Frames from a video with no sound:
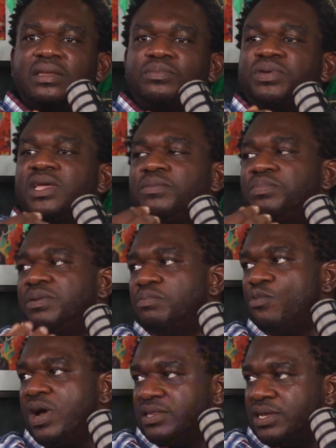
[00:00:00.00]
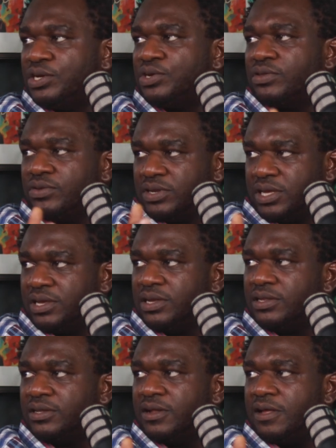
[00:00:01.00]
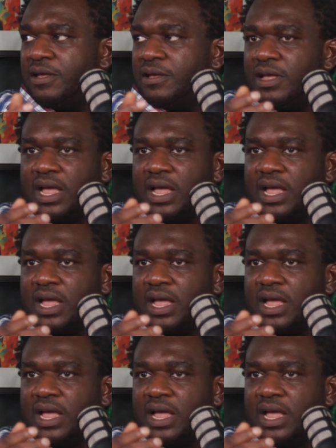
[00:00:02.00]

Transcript: can pay a bit more attention to the kids,